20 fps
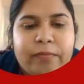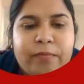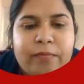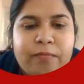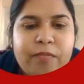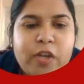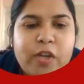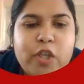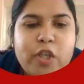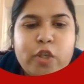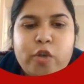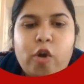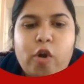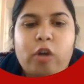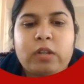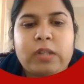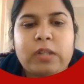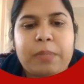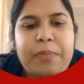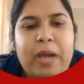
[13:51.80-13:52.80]
which
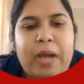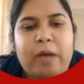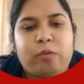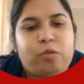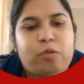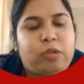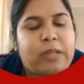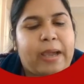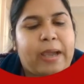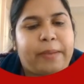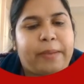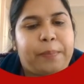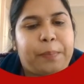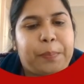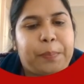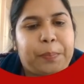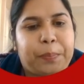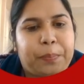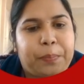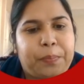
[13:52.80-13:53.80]
talks about time.
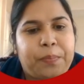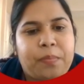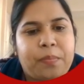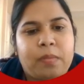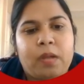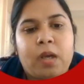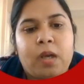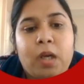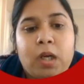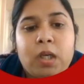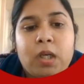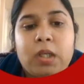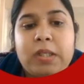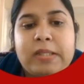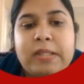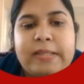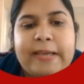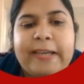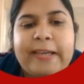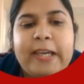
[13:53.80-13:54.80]

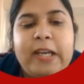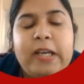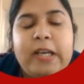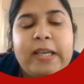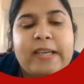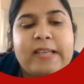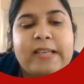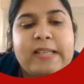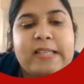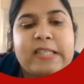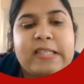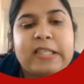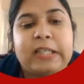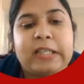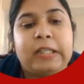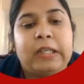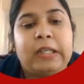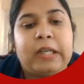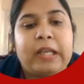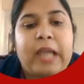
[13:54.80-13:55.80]
Second is
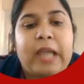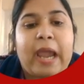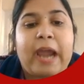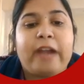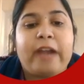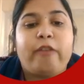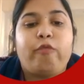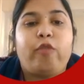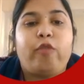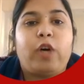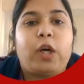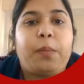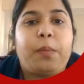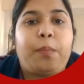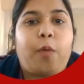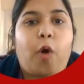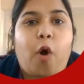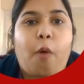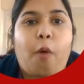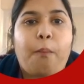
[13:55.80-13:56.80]
adverb
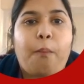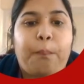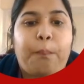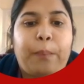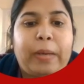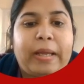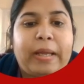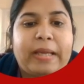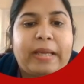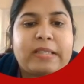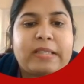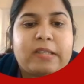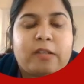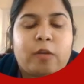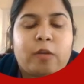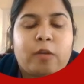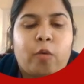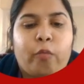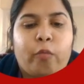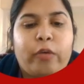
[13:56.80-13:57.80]
of place,
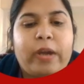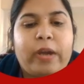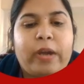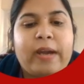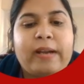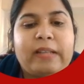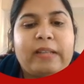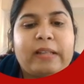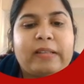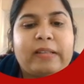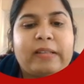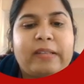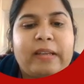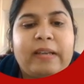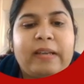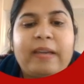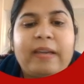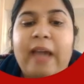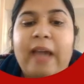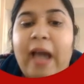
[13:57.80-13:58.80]
where the
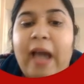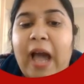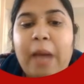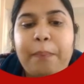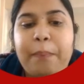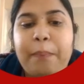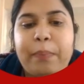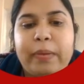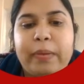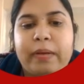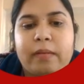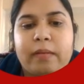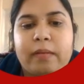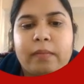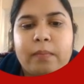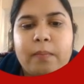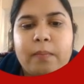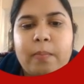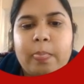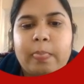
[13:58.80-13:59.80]
thing happened,
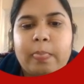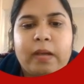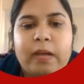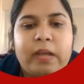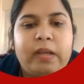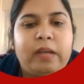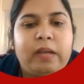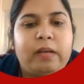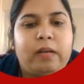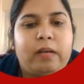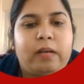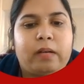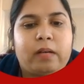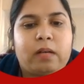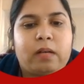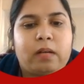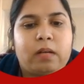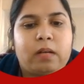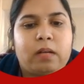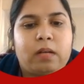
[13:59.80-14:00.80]
here
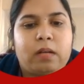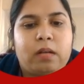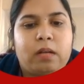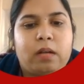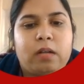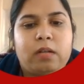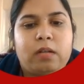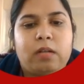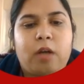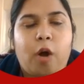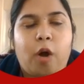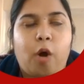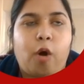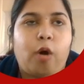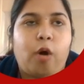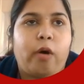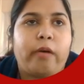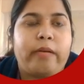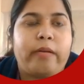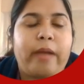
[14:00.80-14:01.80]

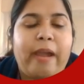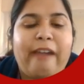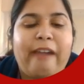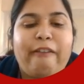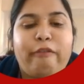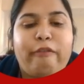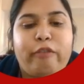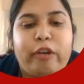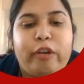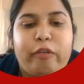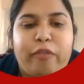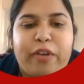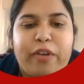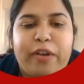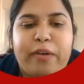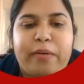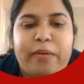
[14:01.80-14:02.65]
or everywhere.